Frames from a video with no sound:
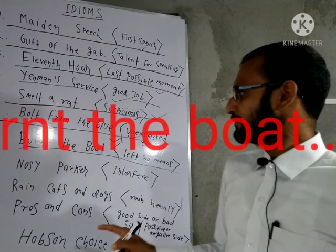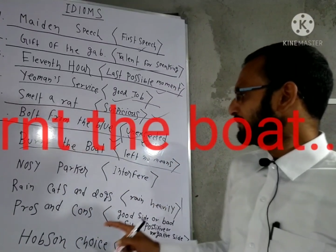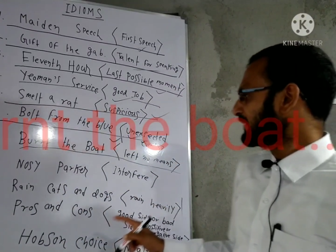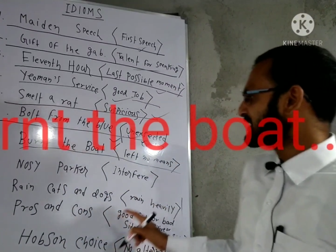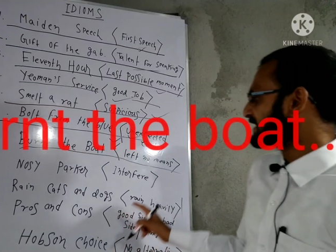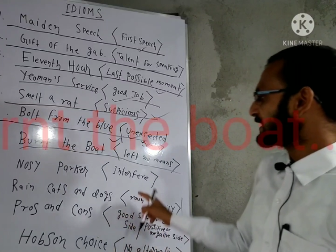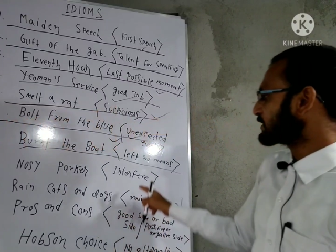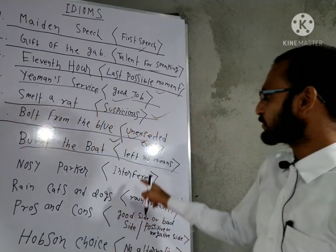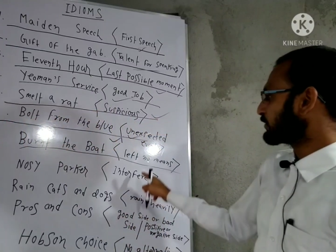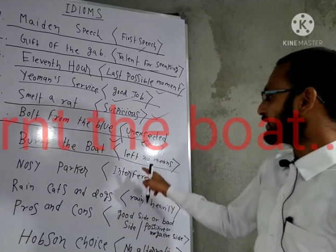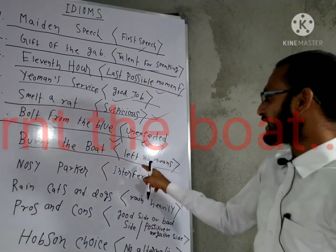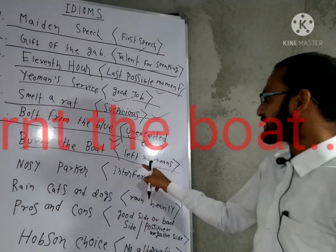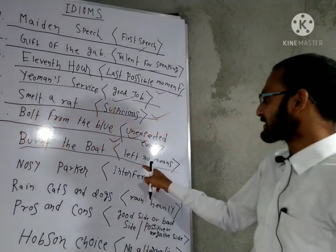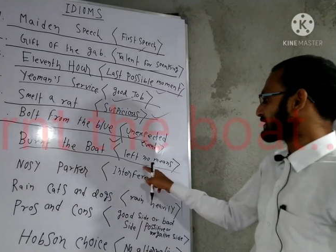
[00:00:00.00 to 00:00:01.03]
Means it is your
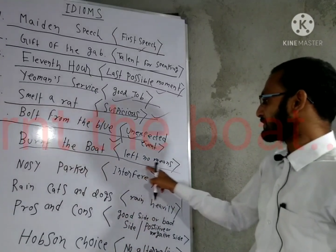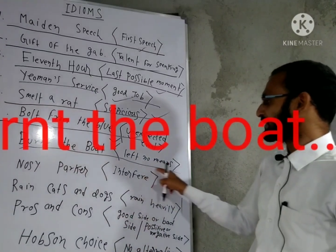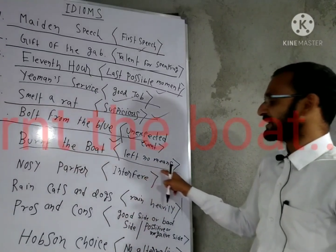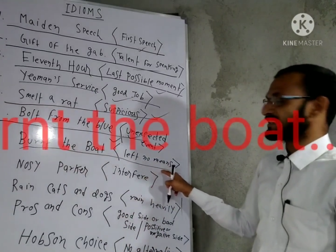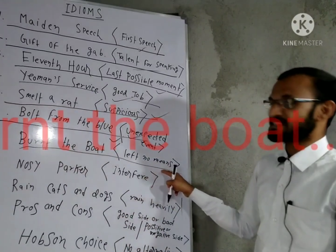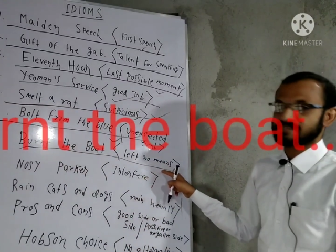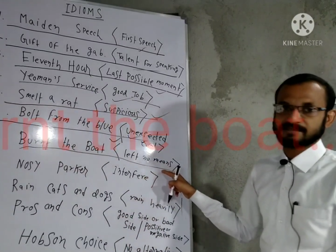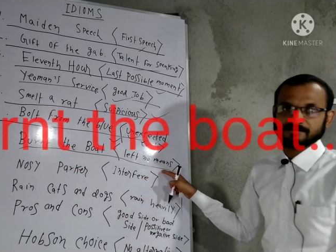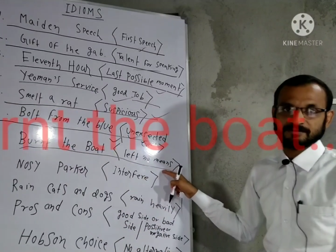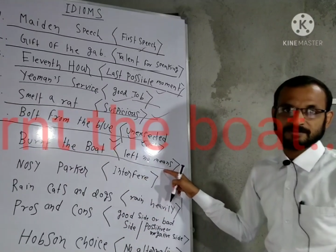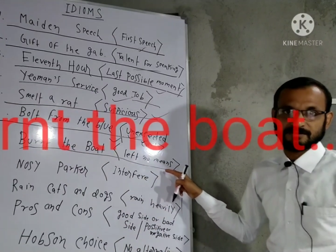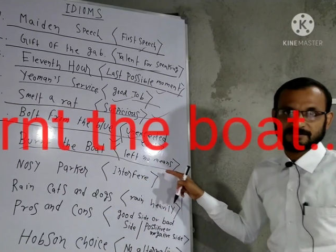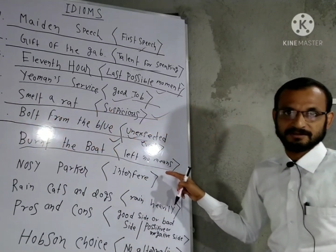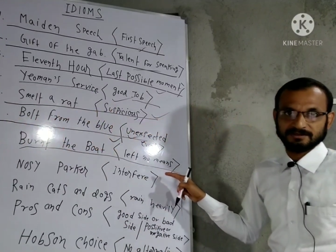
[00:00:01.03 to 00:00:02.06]
last means.
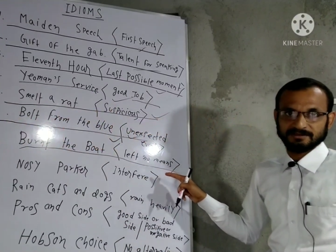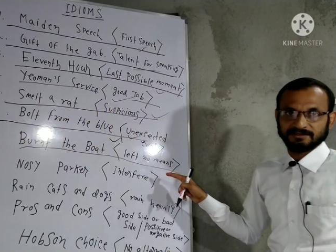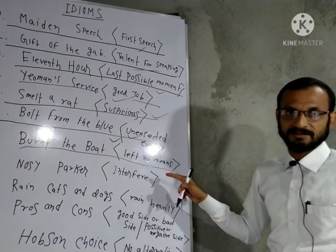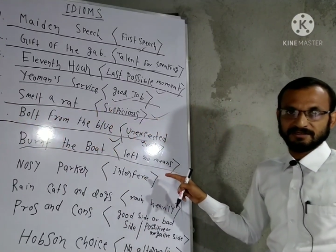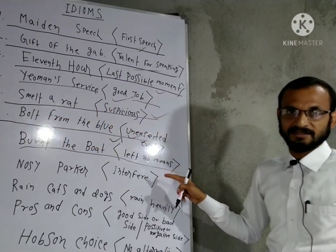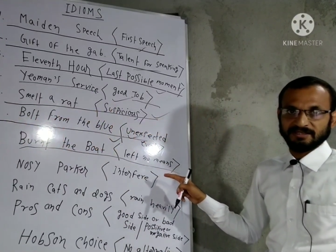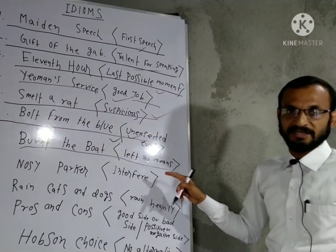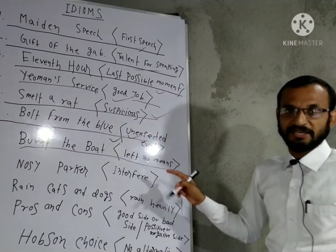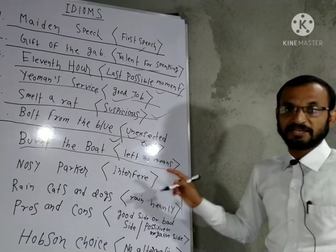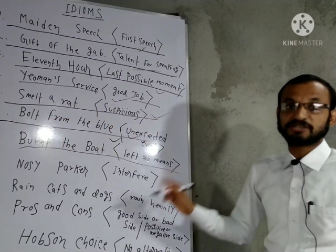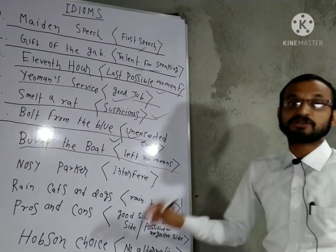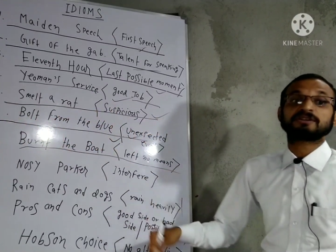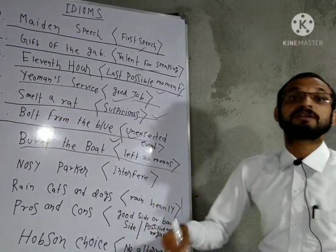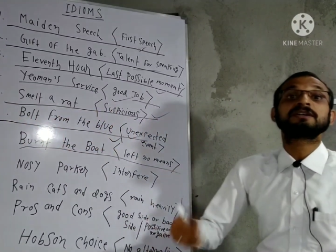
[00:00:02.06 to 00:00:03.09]
It
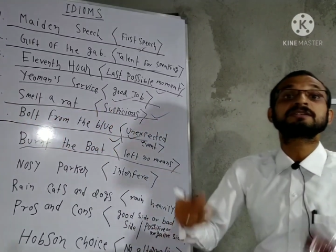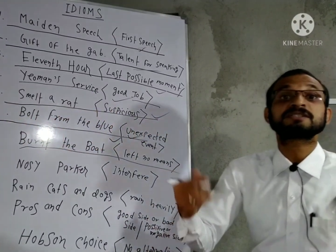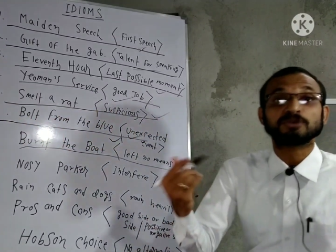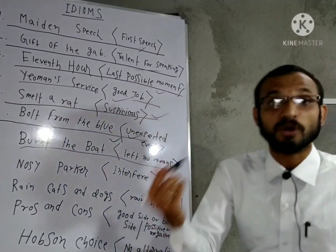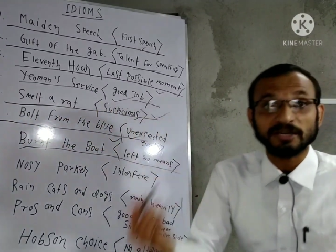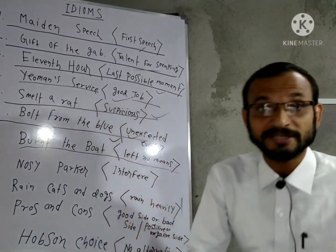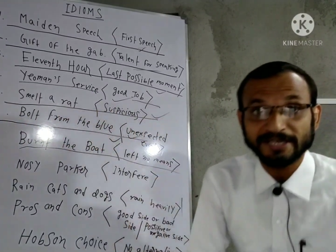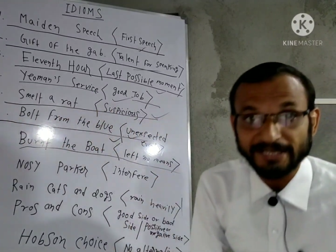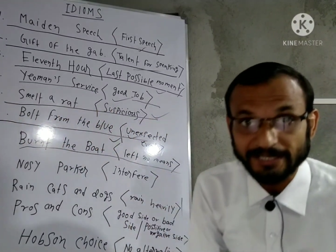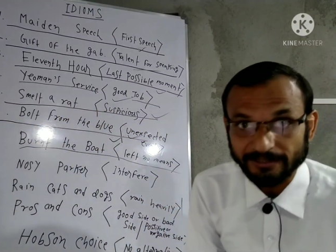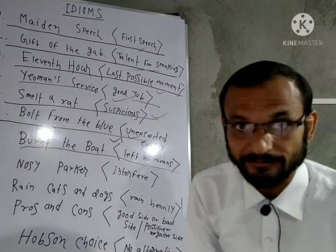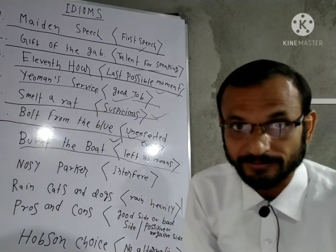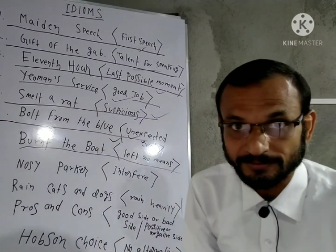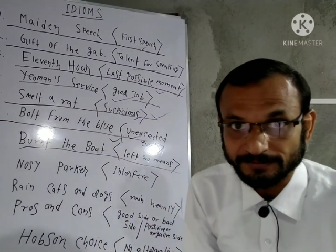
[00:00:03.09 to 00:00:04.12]
is your last
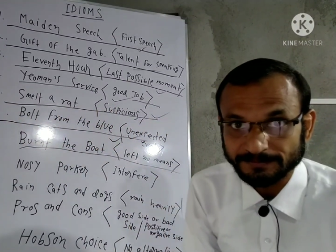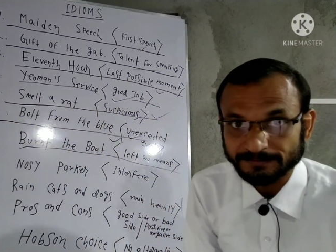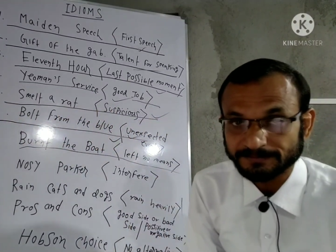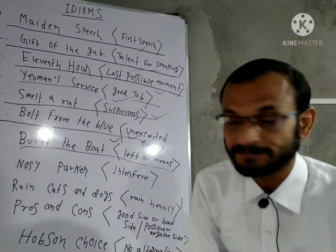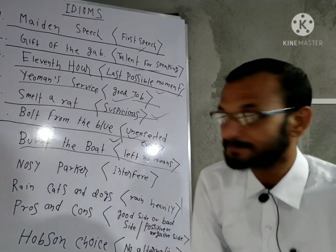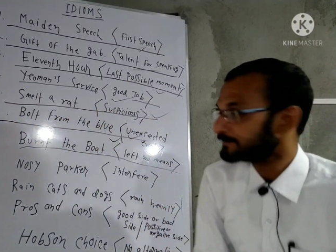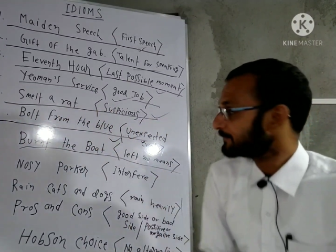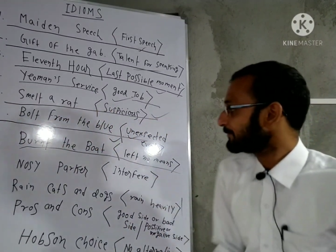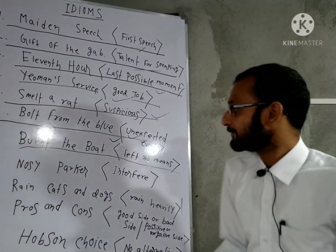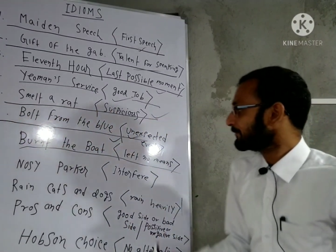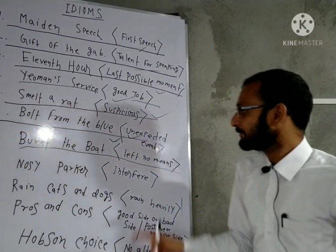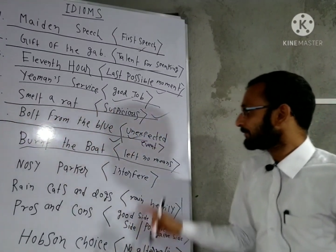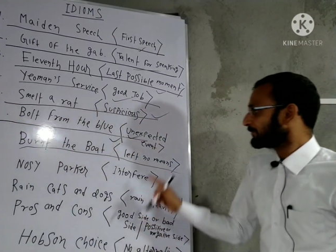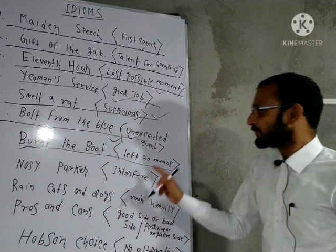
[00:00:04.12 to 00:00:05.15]
alternative.
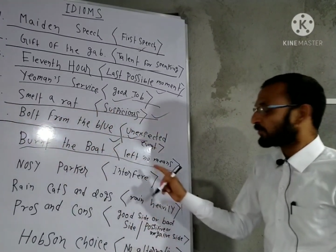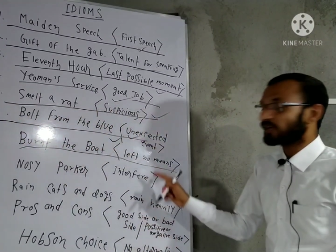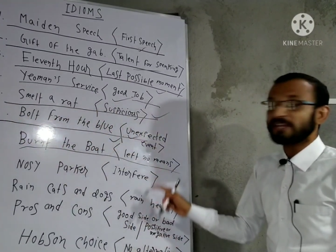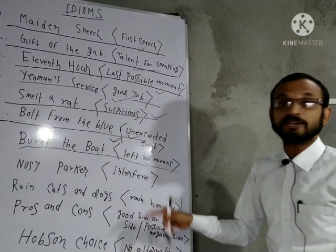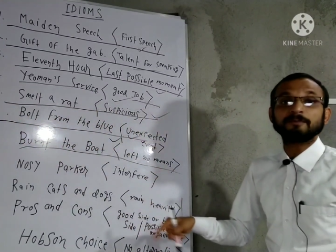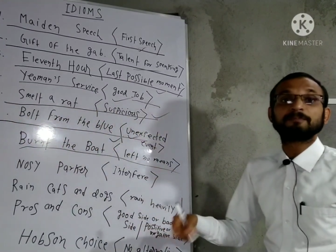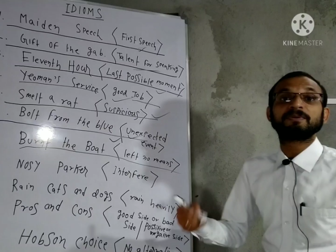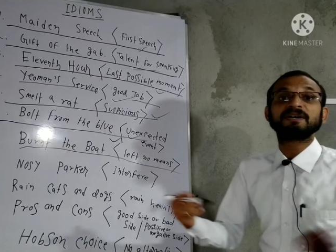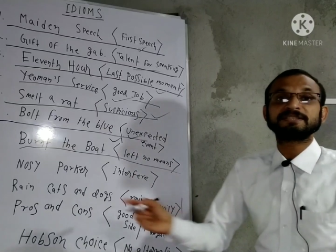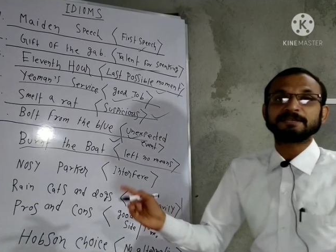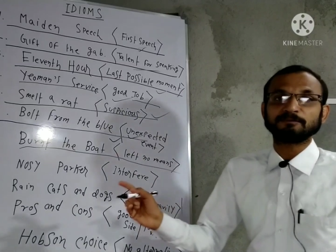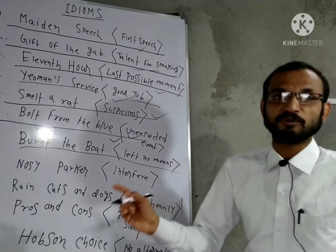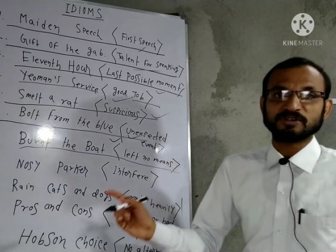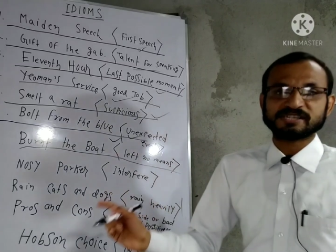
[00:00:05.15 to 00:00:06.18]
Okay, you have
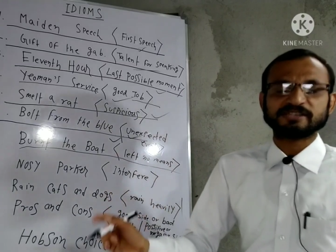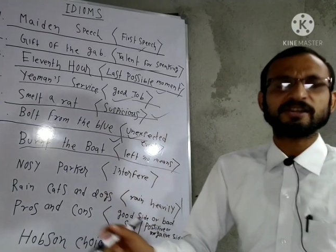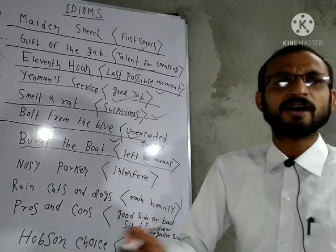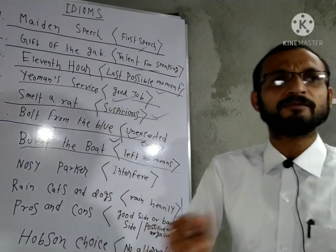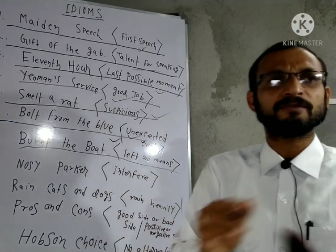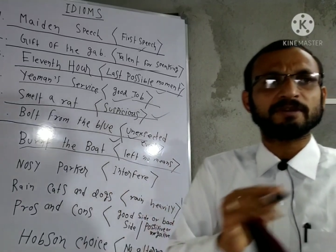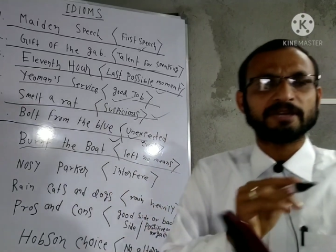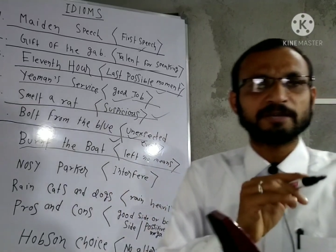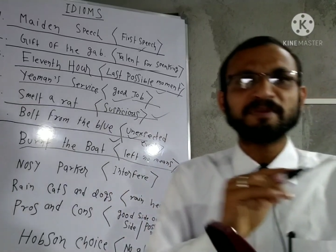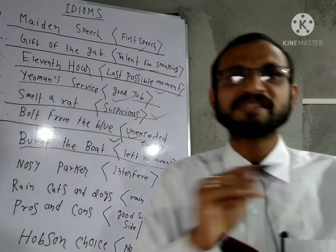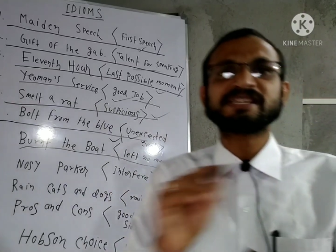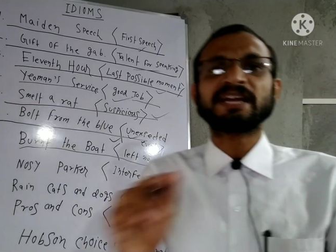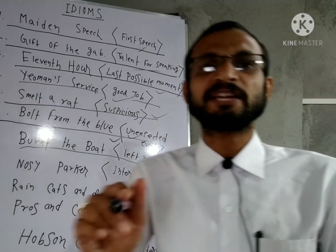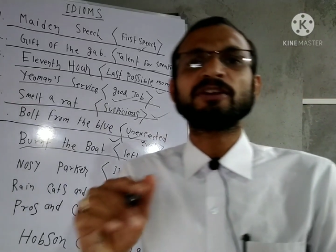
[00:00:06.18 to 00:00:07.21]
burned the moons. It
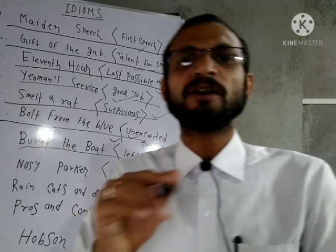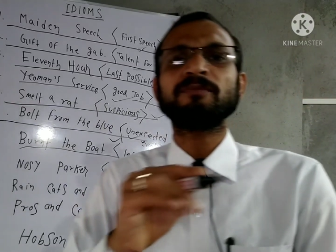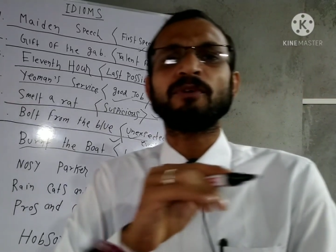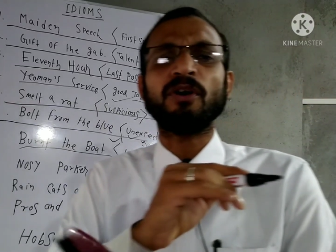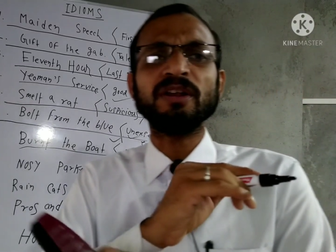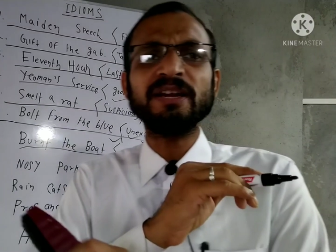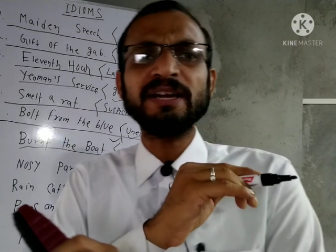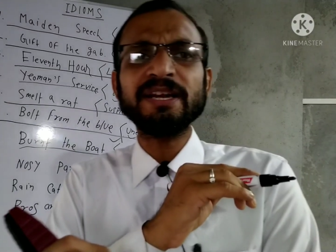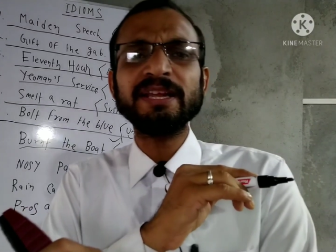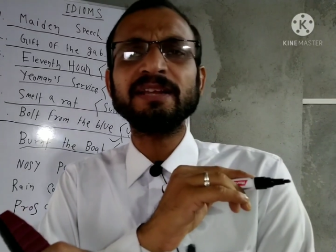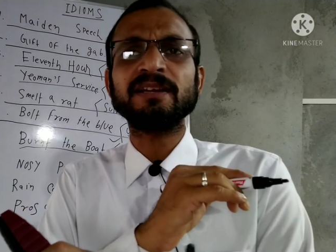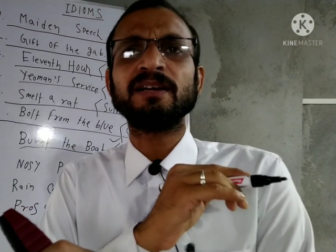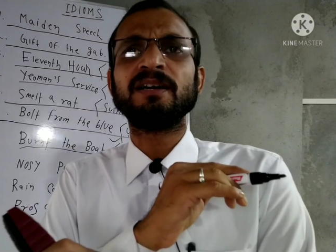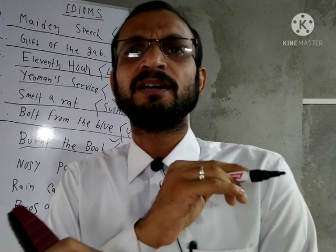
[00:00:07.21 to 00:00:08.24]
means that you have
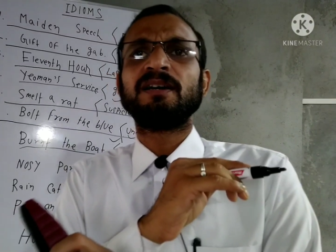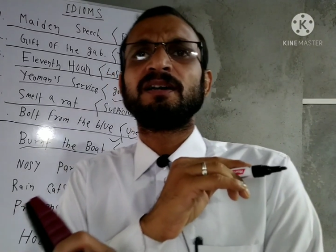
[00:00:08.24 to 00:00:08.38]
already